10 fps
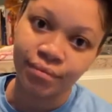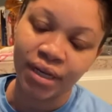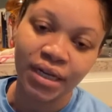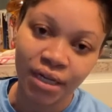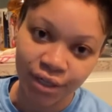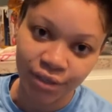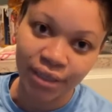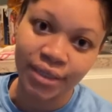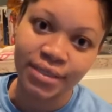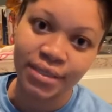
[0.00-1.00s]
Clearly,
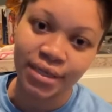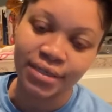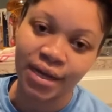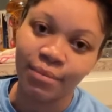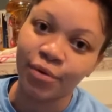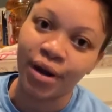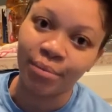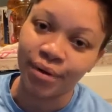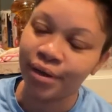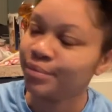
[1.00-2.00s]
it's time to wrap
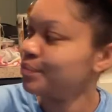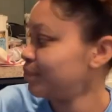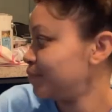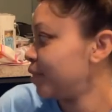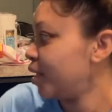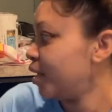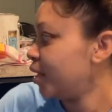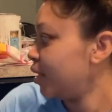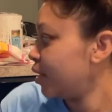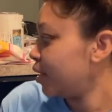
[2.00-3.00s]
it up.
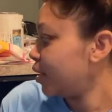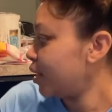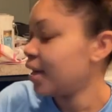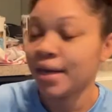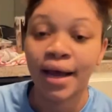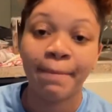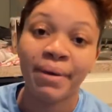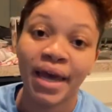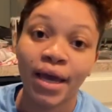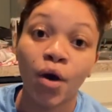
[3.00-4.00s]
He done got
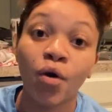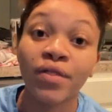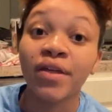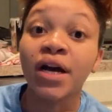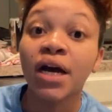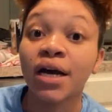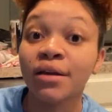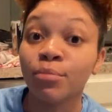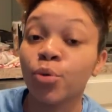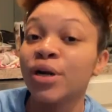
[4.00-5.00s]
paint on the
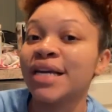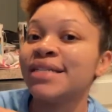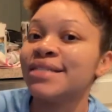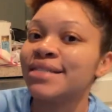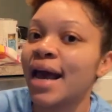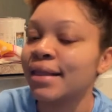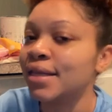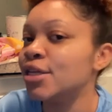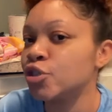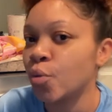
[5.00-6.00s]
cutting board inside the
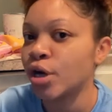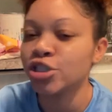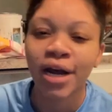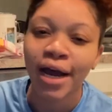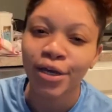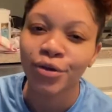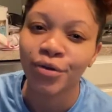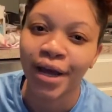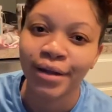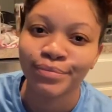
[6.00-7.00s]
dishwasher. How you do that?